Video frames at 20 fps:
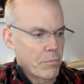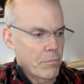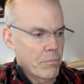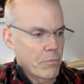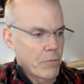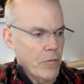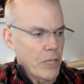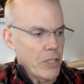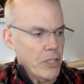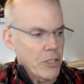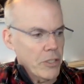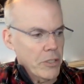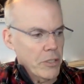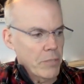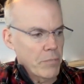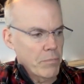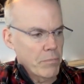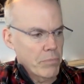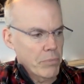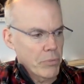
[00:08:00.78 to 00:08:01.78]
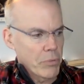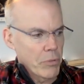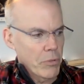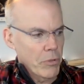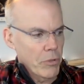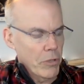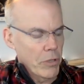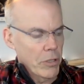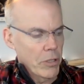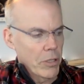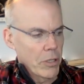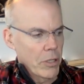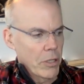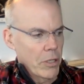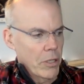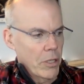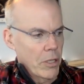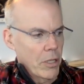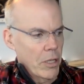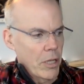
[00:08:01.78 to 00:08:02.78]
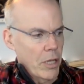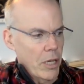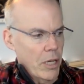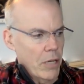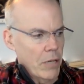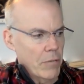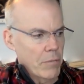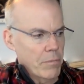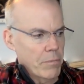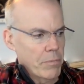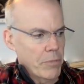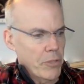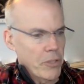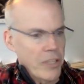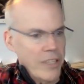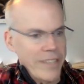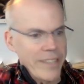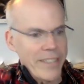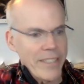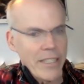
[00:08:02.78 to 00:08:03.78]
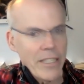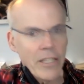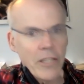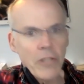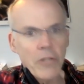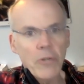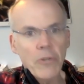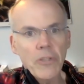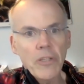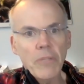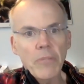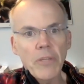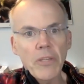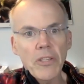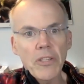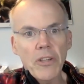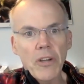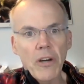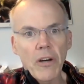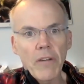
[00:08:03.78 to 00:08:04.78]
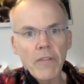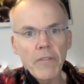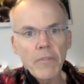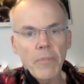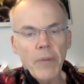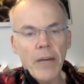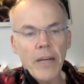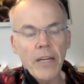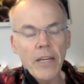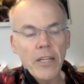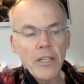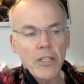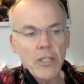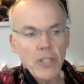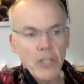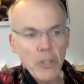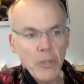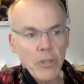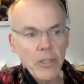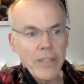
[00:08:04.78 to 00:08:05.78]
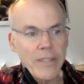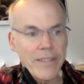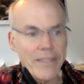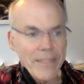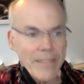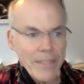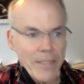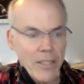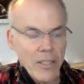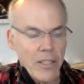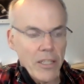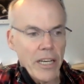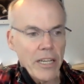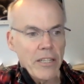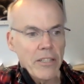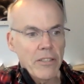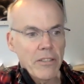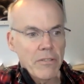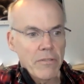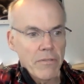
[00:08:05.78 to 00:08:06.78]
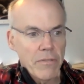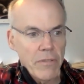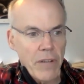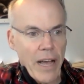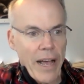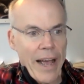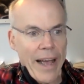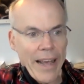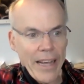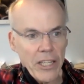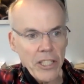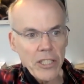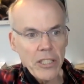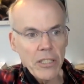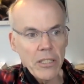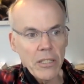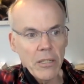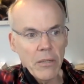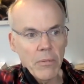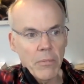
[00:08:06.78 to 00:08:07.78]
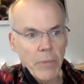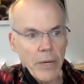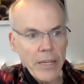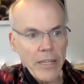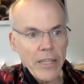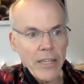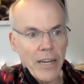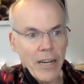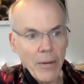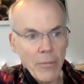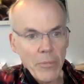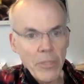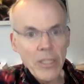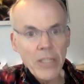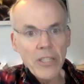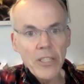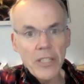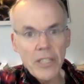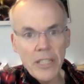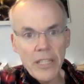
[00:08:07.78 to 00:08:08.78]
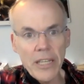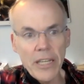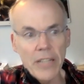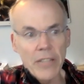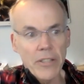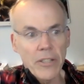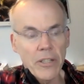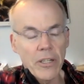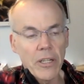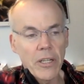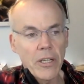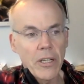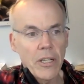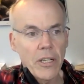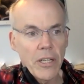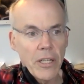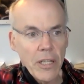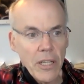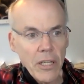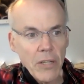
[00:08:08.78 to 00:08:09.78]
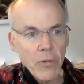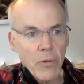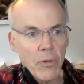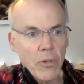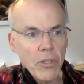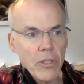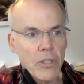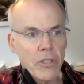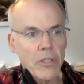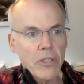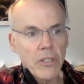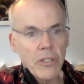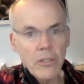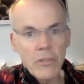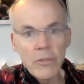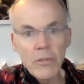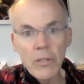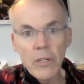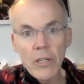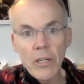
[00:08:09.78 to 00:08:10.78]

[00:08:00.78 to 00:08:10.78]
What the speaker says: racially brutal policing can only be solved by joint collective action, by coming together in order to,